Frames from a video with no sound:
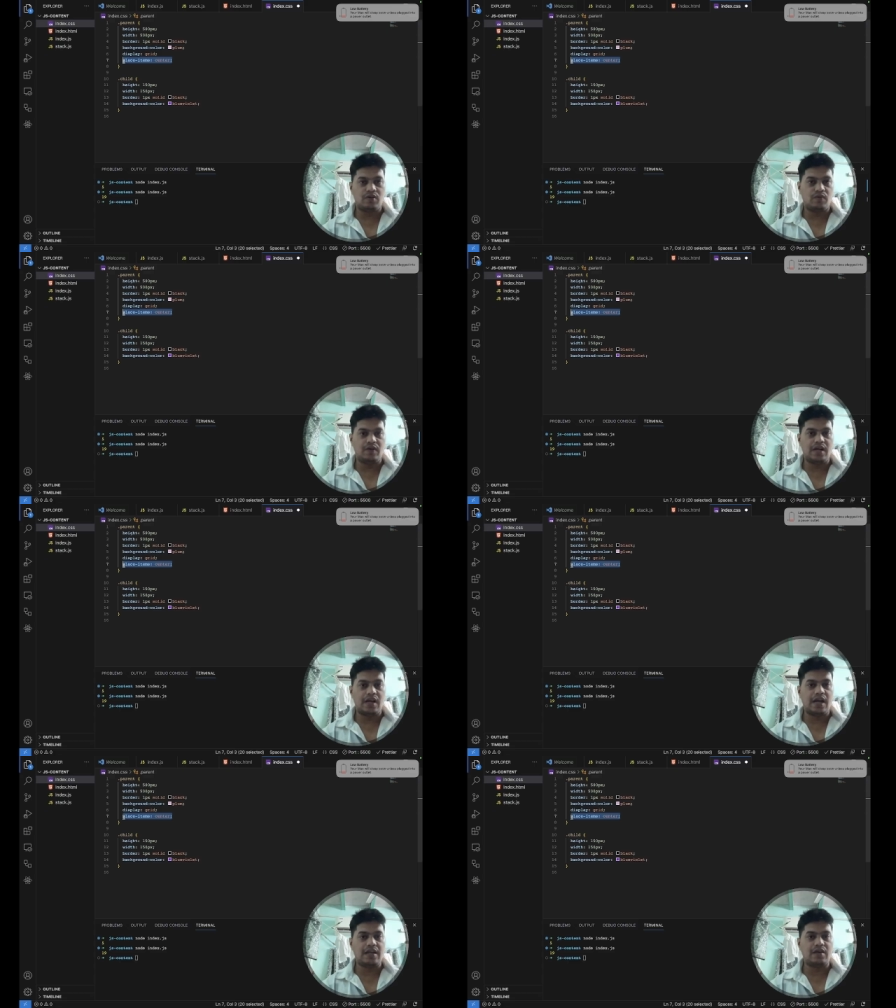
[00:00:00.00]
will
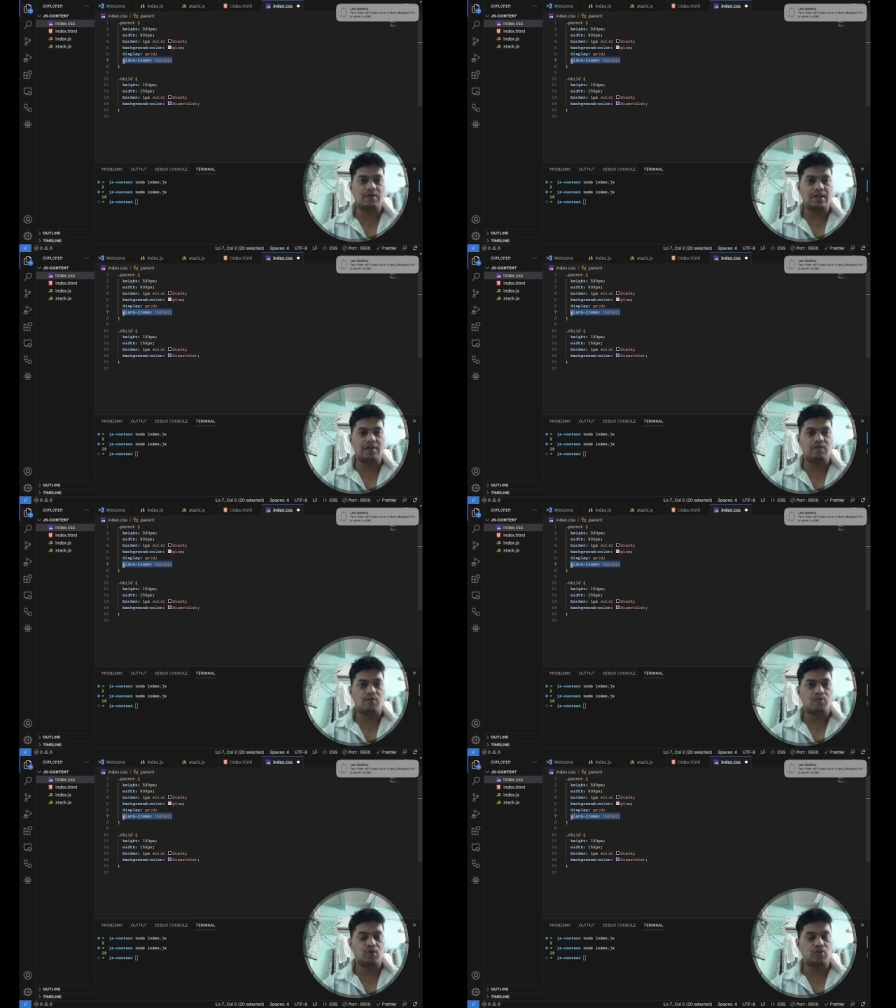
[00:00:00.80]
align our div
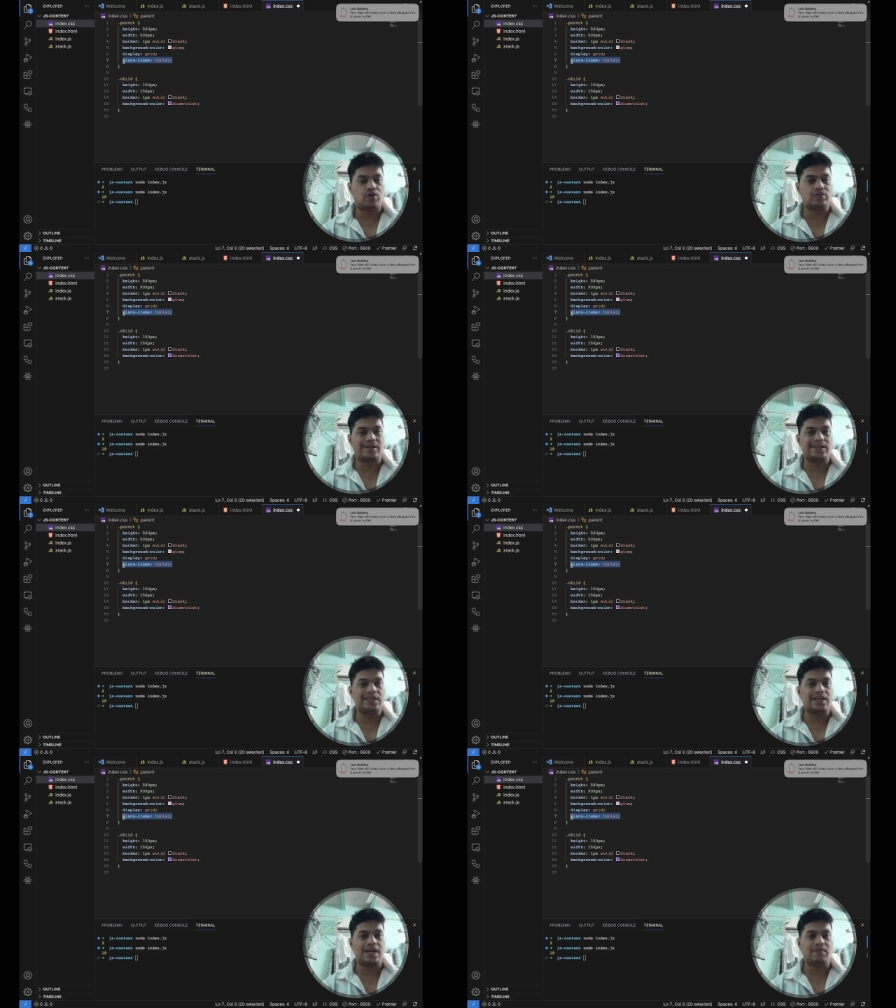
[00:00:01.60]
both horizontally
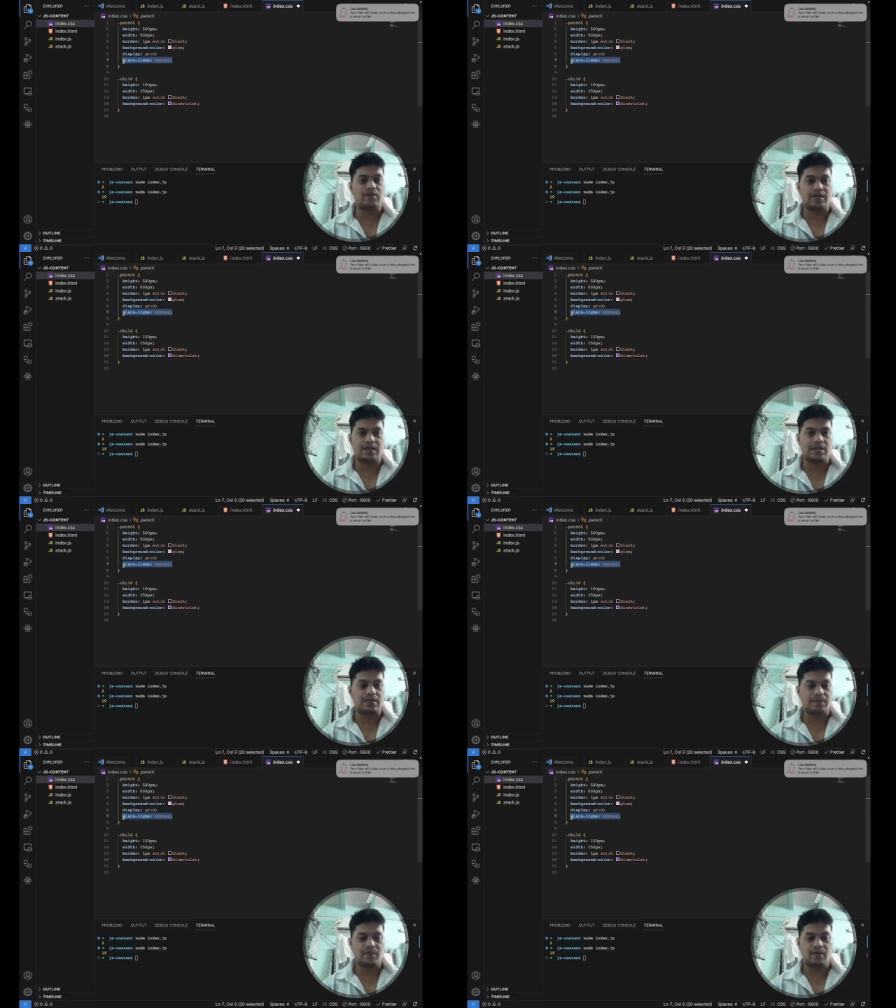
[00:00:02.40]
and
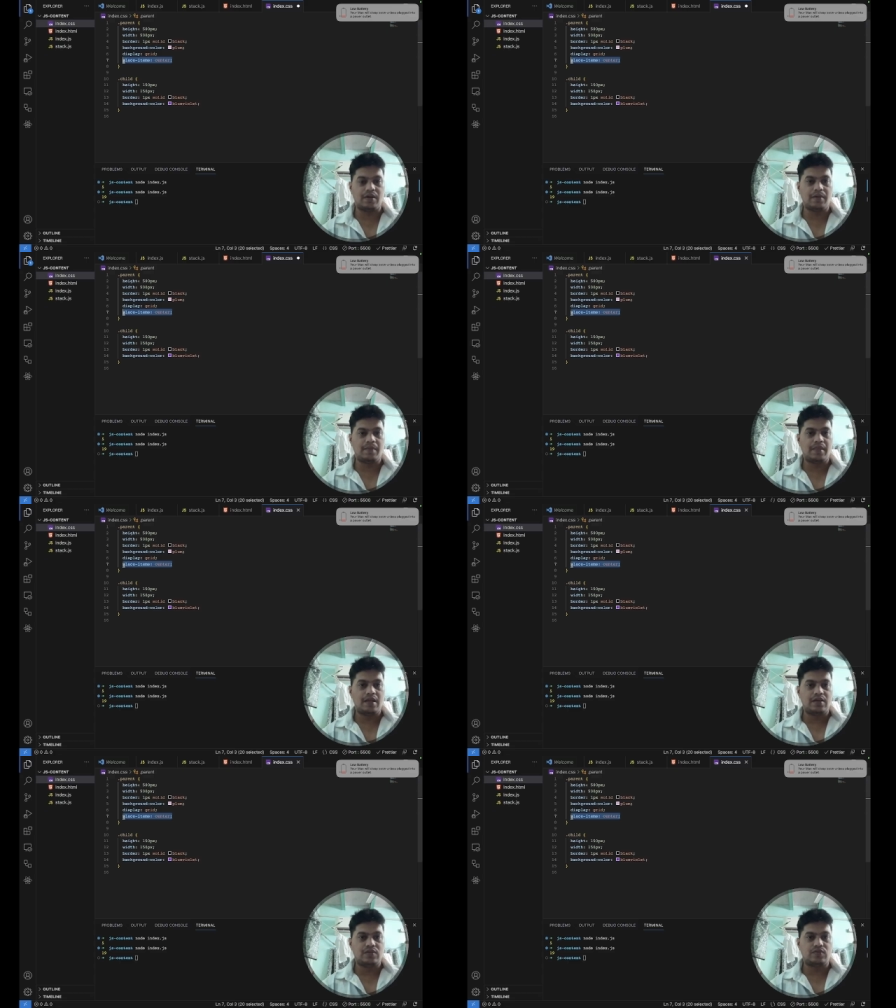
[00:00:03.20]
vertically. Okay,
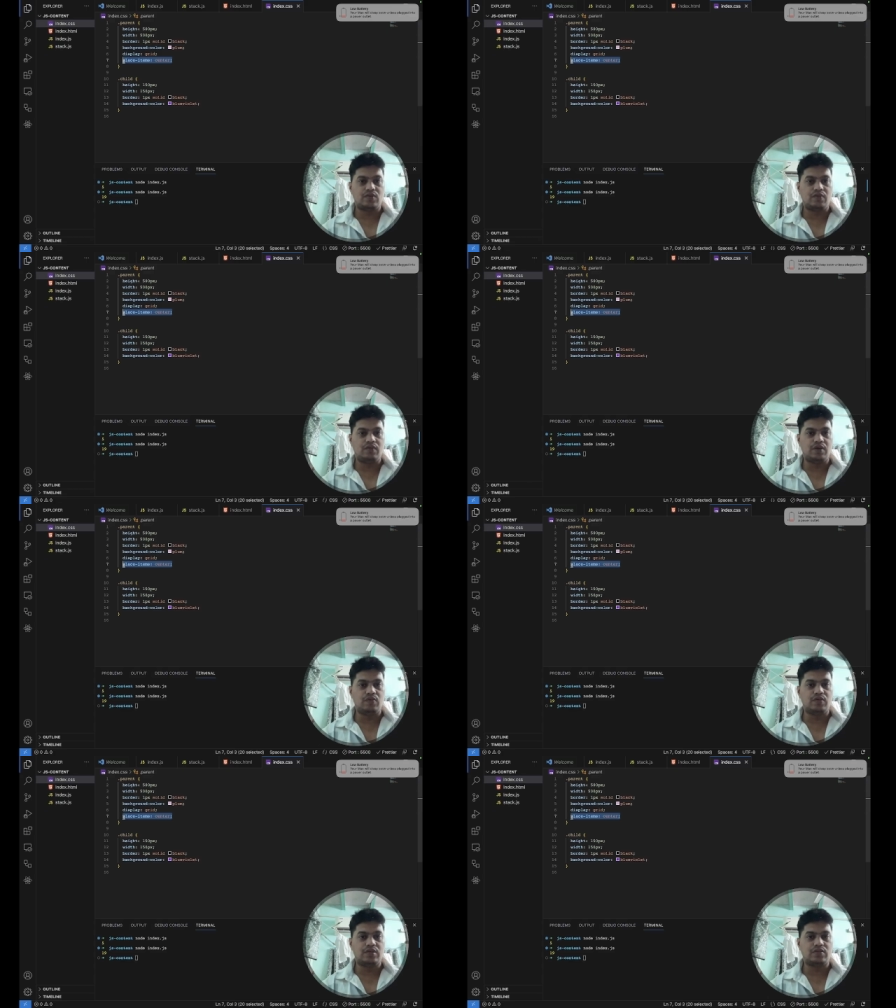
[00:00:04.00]
so if we
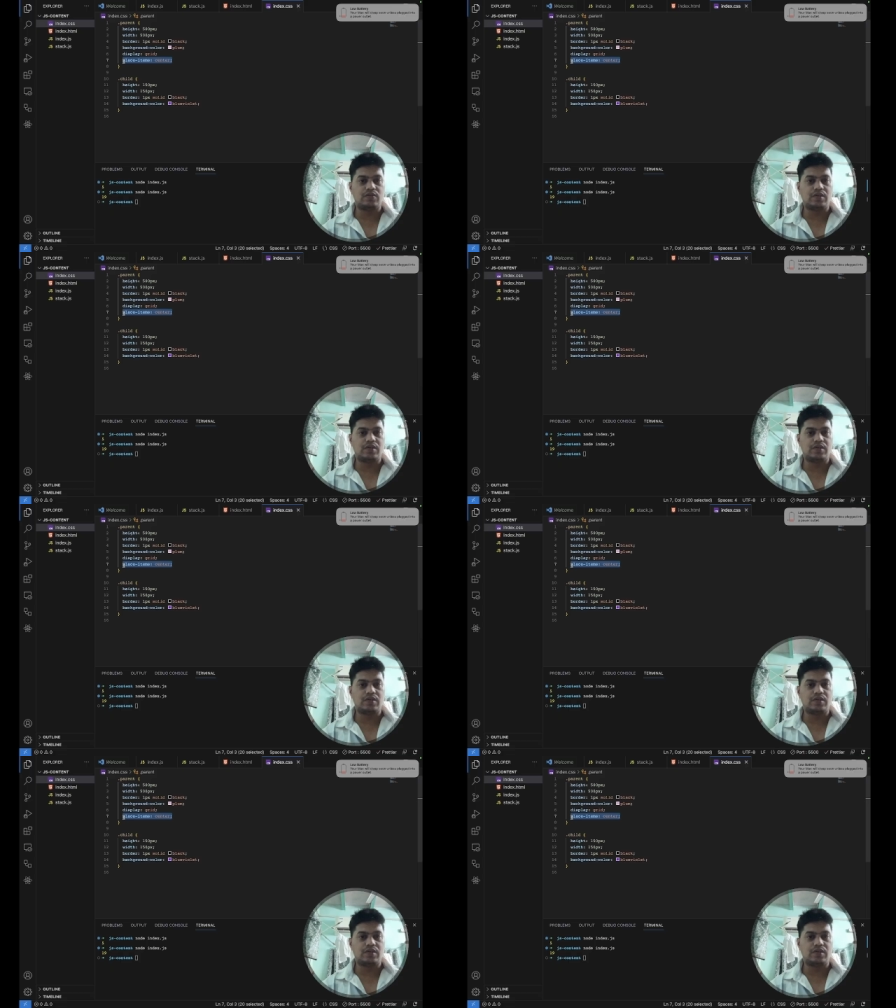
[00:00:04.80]
do this over